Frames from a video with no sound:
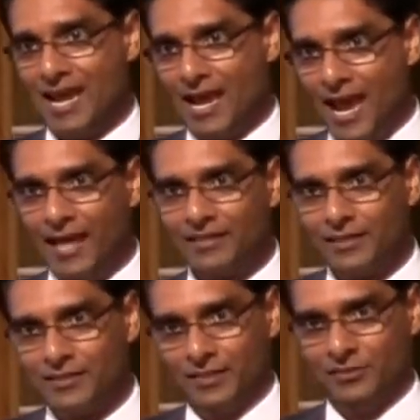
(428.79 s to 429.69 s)
and
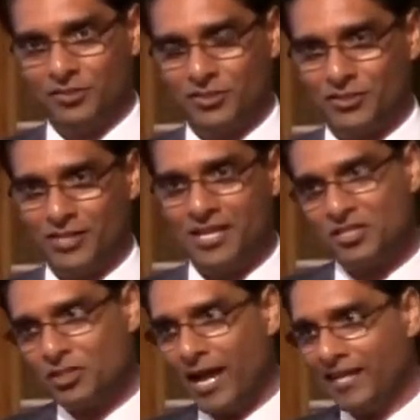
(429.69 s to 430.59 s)
adults
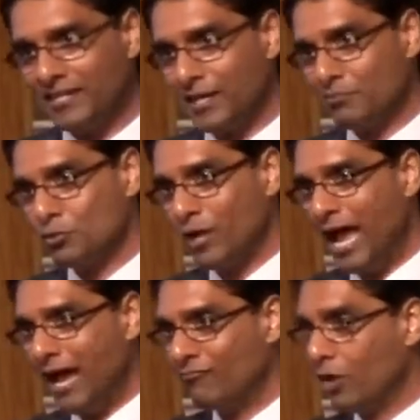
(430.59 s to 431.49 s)
signed up to
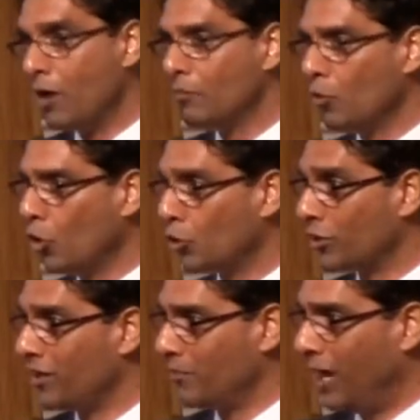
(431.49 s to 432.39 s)
have more
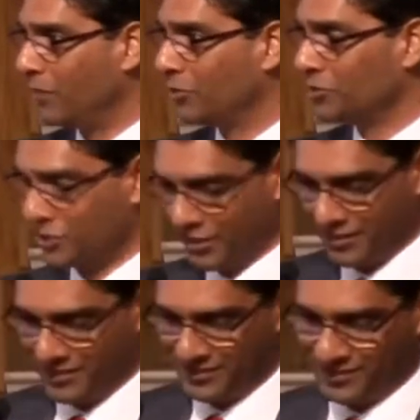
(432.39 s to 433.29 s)
Bible
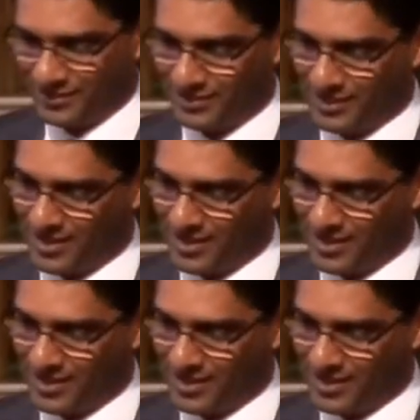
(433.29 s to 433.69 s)
studies.